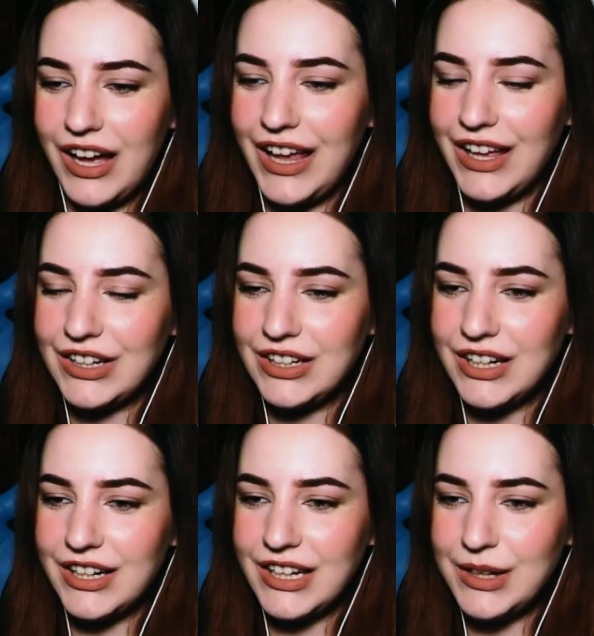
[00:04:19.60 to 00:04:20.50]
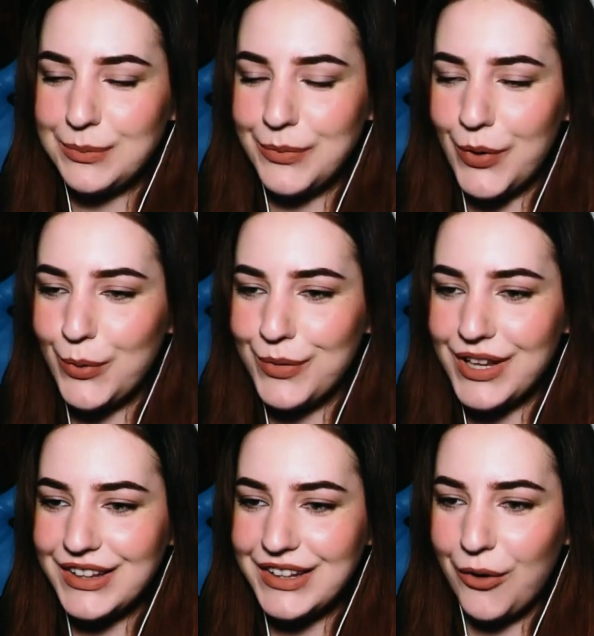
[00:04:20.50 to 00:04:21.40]
Iconic
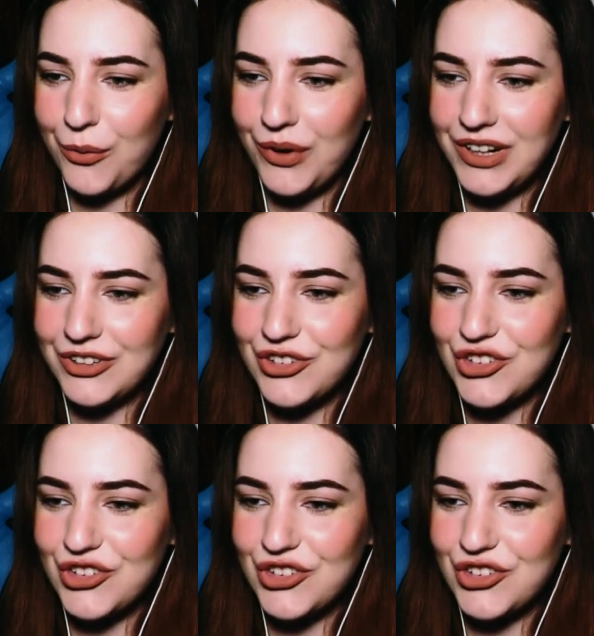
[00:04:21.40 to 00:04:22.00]
moment that will